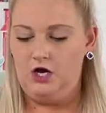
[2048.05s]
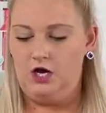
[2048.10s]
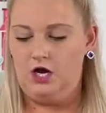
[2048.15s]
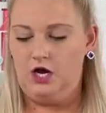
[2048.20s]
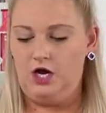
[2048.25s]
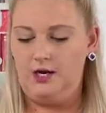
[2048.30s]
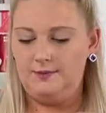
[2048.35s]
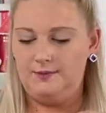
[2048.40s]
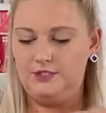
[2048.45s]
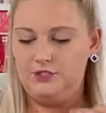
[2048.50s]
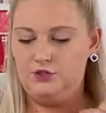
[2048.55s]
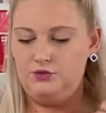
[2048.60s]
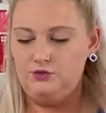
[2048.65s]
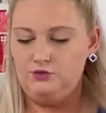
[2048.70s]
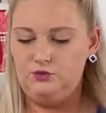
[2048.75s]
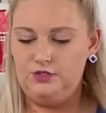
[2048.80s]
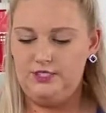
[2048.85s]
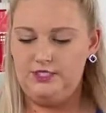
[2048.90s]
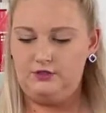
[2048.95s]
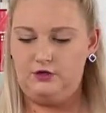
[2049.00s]
Um,
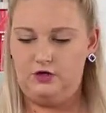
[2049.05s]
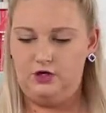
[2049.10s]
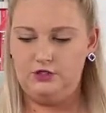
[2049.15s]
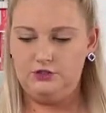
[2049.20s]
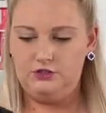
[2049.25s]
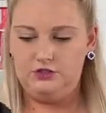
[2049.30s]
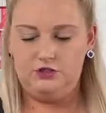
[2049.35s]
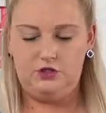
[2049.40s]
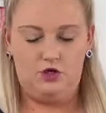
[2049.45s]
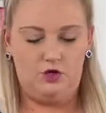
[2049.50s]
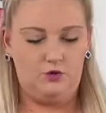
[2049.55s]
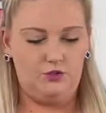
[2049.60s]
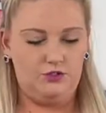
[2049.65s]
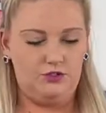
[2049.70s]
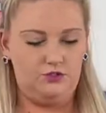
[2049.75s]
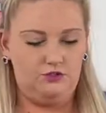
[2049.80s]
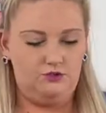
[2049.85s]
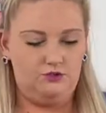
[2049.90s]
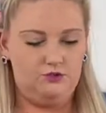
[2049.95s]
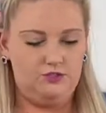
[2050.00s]
you can also
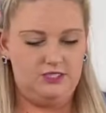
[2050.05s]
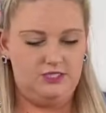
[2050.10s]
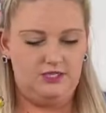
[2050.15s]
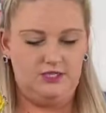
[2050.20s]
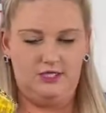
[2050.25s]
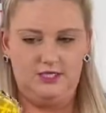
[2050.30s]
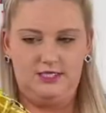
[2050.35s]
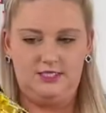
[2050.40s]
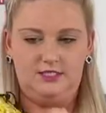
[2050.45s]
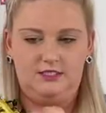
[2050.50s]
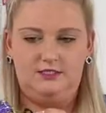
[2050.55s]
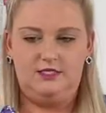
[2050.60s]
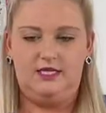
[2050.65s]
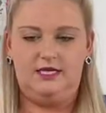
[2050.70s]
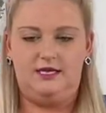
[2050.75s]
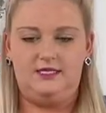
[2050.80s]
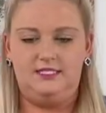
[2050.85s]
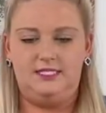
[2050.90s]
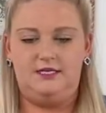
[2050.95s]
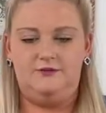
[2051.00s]
use this,
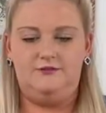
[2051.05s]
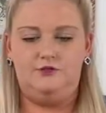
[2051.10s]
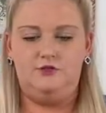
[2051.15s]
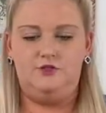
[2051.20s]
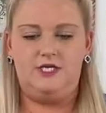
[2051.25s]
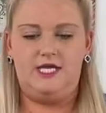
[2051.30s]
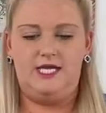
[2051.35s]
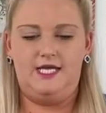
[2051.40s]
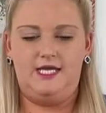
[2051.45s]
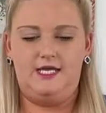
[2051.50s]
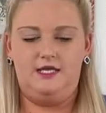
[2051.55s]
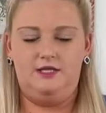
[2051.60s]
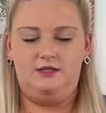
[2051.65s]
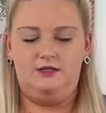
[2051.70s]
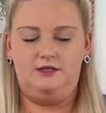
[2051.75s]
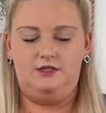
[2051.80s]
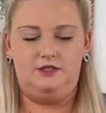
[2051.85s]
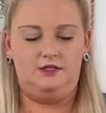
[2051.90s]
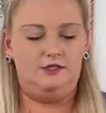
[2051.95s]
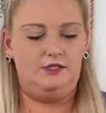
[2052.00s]
like I said, if you take
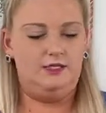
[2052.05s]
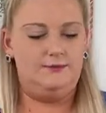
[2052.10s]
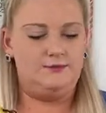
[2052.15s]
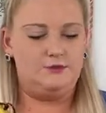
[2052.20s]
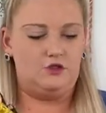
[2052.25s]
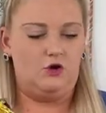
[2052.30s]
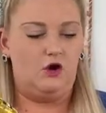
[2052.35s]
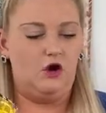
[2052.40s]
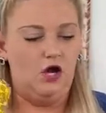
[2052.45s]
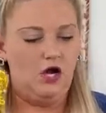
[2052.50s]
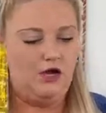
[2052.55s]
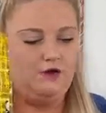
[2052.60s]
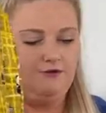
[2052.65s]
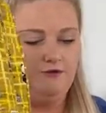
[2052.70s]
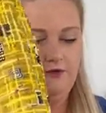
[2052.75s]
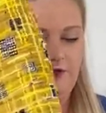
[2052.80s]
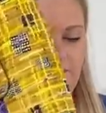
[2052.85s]
the clips off,